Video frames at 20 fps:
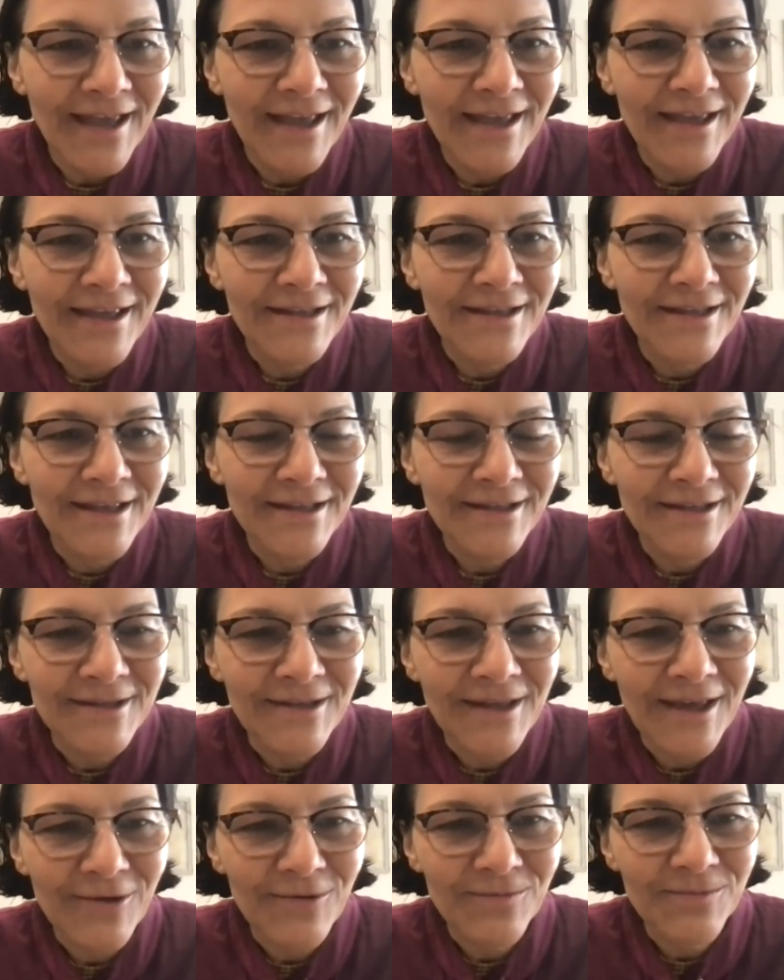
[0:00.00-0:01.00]
and it
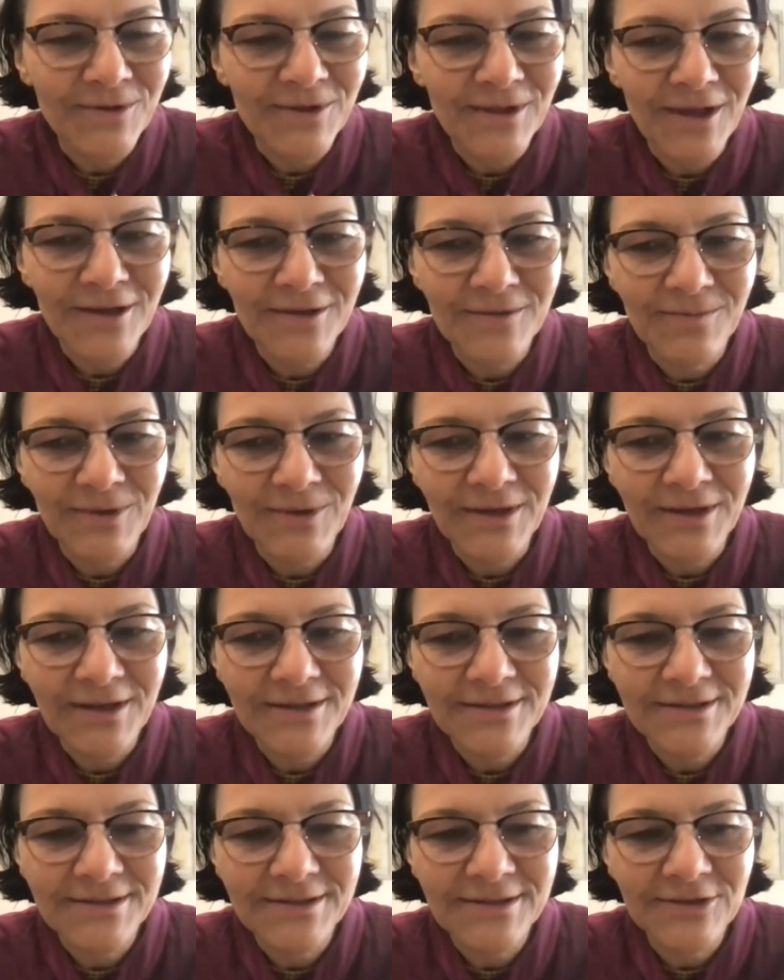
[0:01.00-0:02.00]
can help a lot
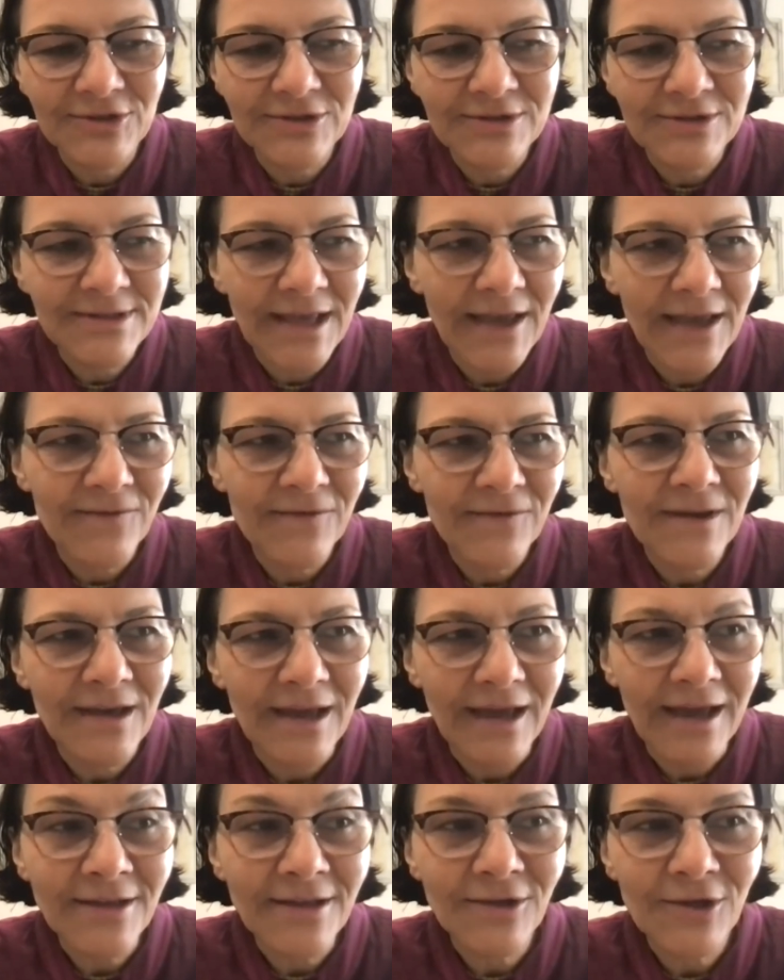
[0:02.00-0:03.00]
because just having
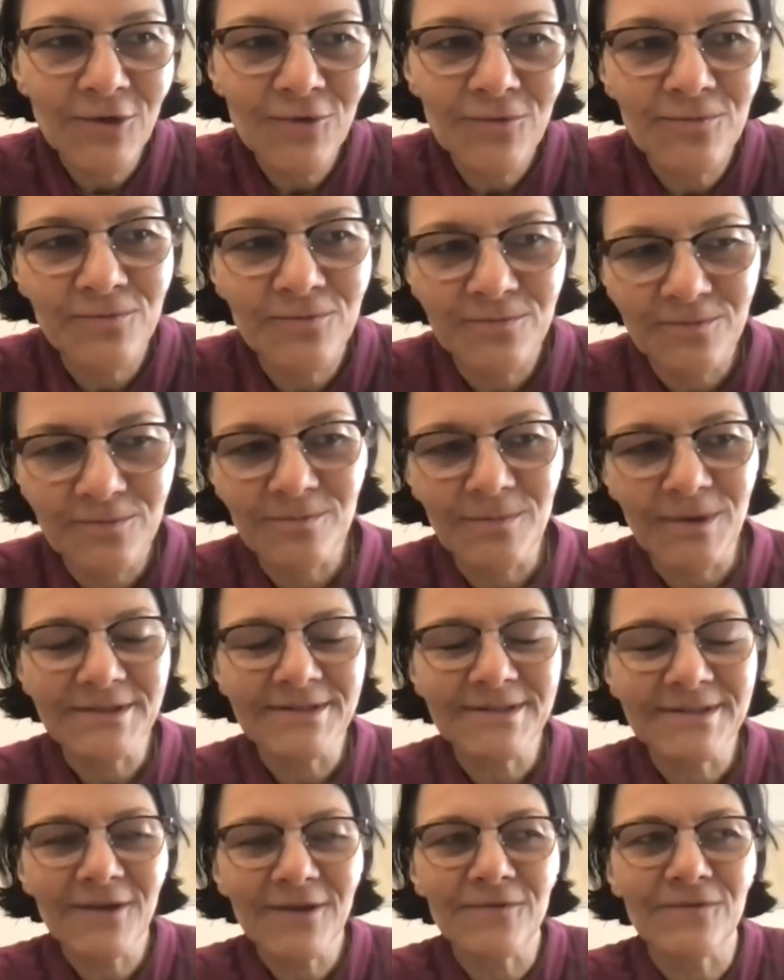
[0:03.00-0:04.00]
I know
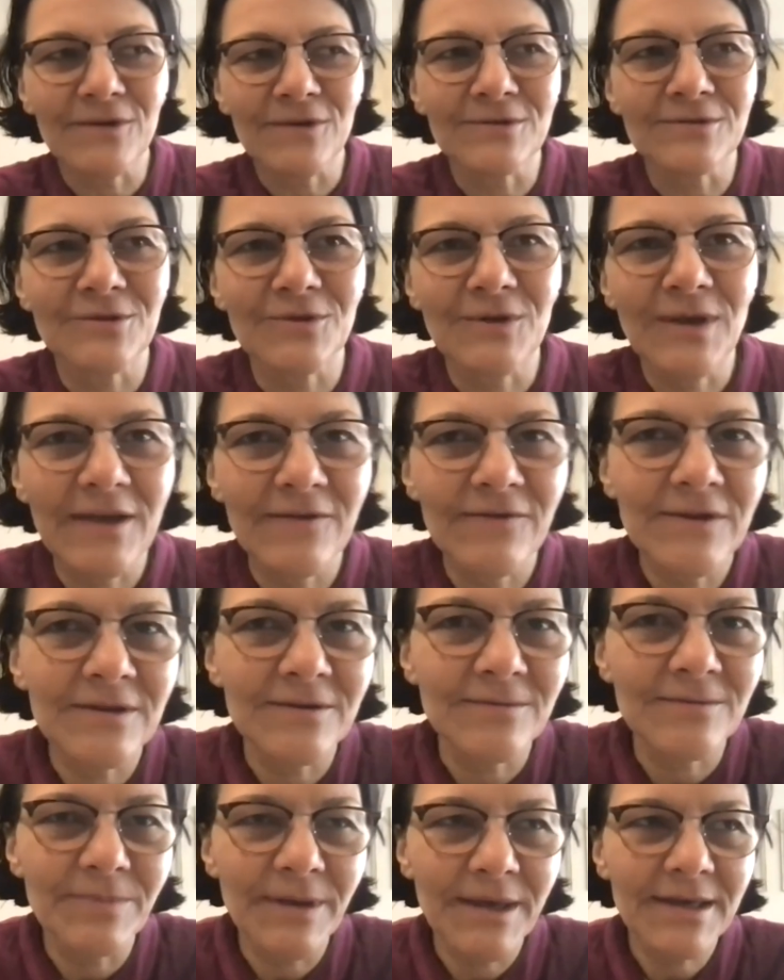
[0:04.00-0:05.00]
myself also having
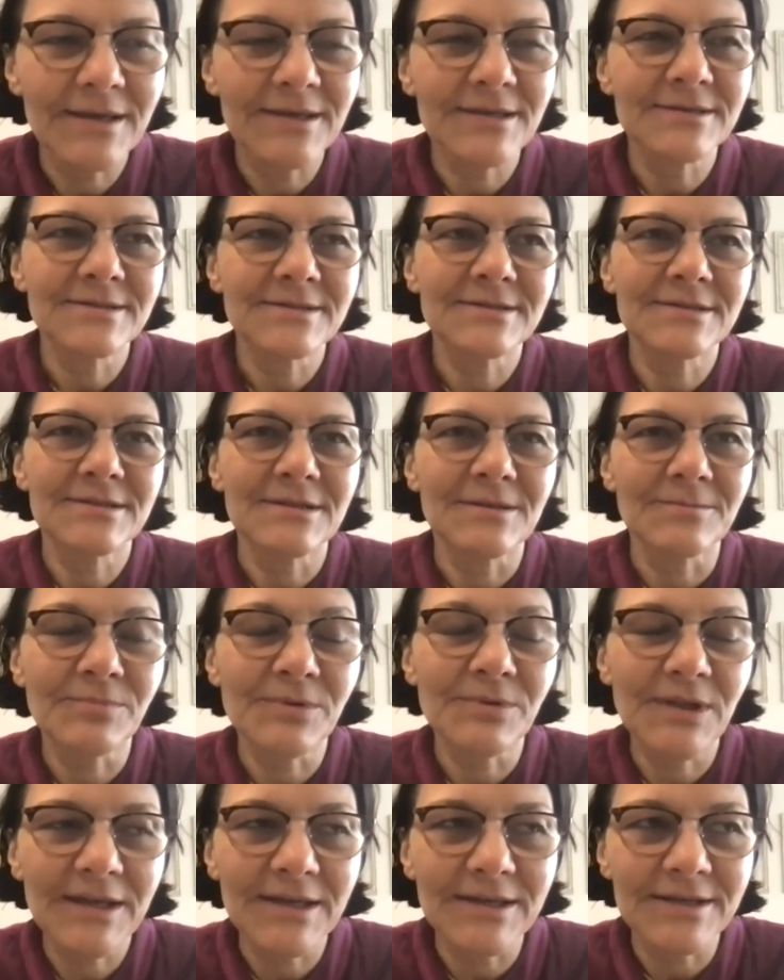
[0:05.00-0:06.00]
a base, a
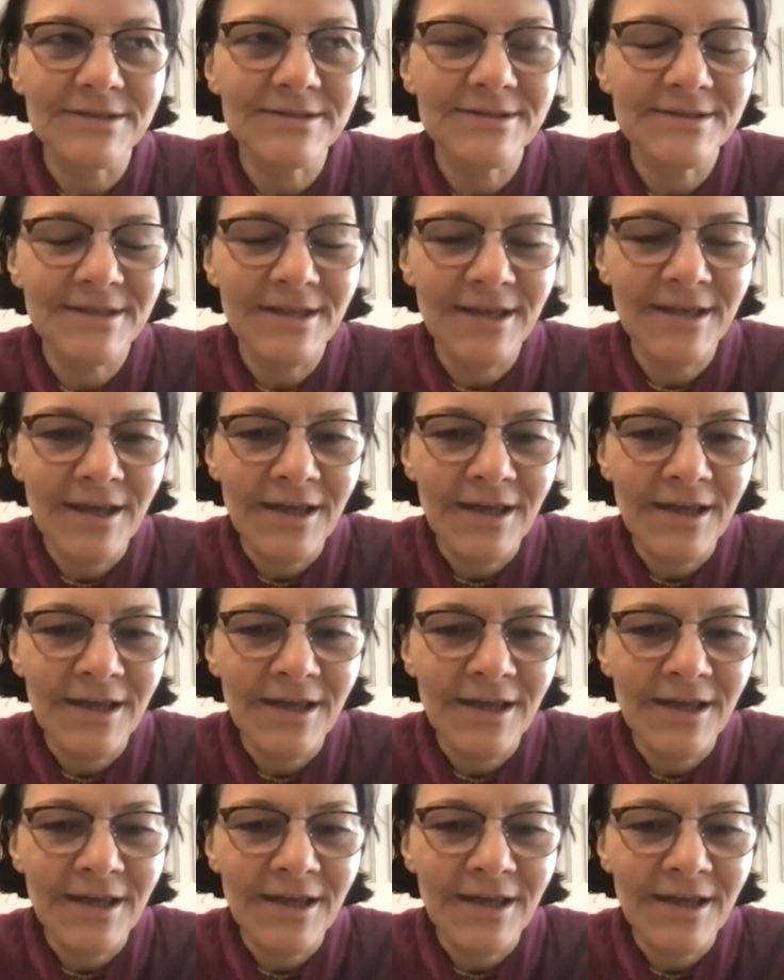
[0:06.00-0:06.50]
place,